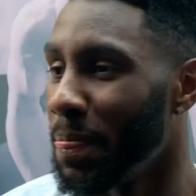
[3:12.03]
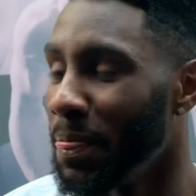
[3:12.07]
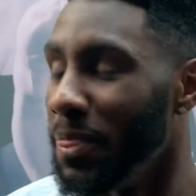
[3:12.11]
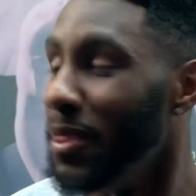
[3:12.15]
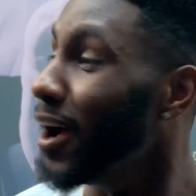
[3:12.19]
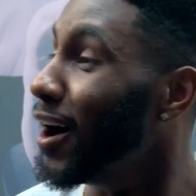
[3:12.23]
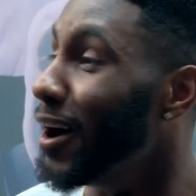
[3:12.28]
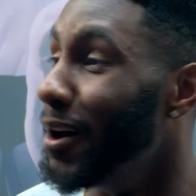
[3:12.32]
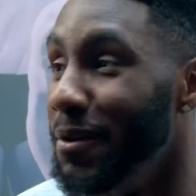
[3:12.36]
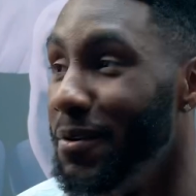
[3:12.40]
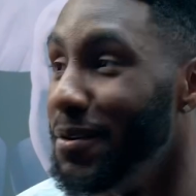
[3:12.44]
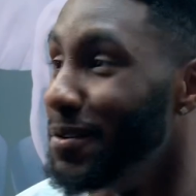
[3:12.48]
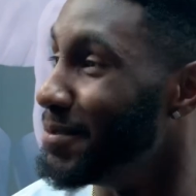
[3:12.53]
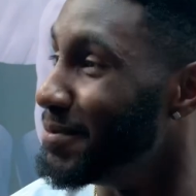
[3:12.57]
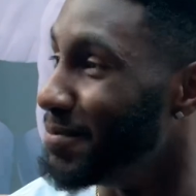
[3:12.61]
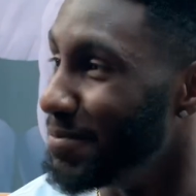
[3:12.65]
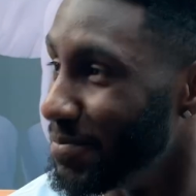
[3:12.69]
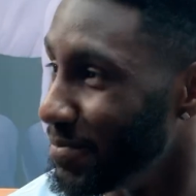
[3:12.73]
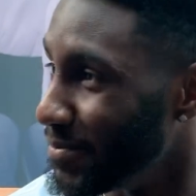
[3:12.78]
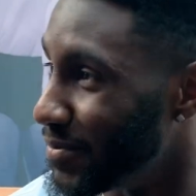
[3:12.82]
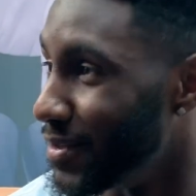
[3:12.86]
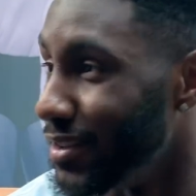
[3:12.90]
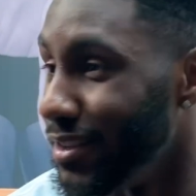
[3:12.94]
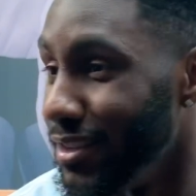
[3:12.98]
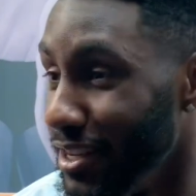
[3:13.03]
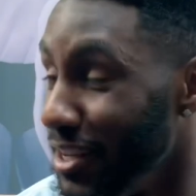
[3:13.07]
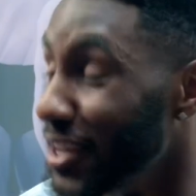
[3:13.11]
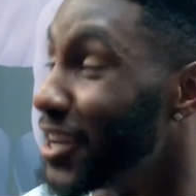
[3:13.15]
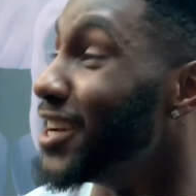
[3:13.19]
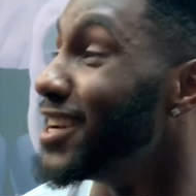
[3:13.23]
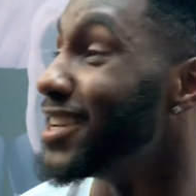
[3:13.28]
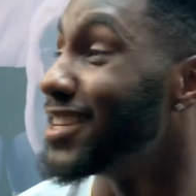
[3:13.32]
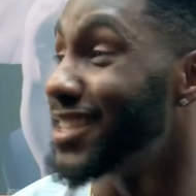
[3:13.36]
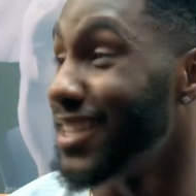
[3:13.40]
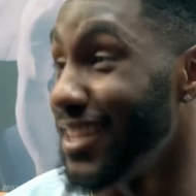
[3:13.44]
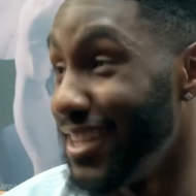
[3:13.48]
No, you're
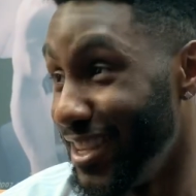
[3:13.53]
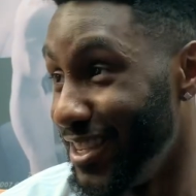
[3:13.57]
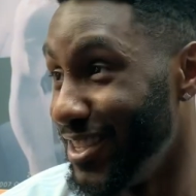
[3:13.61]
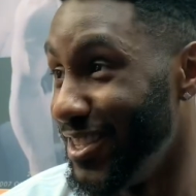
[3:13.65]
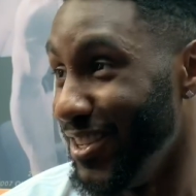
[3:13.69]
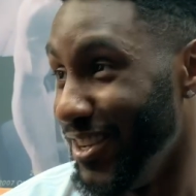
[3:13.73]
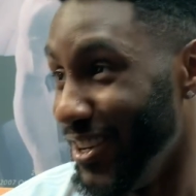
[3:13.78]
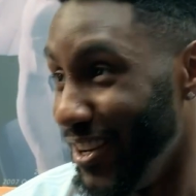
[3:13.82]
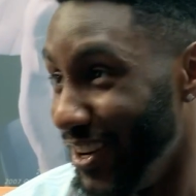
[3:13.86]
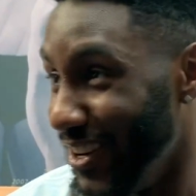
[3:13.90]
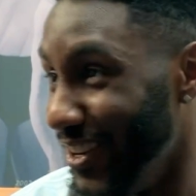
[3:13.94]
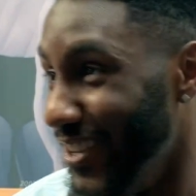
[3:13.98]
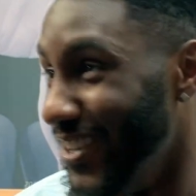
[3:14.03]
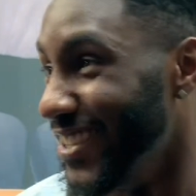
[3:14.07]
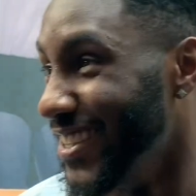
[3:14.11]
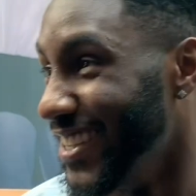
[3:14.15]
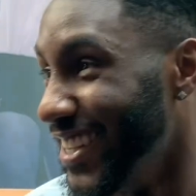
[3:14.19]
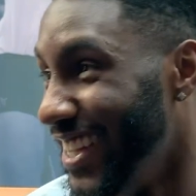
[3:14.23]
gonna see this year though.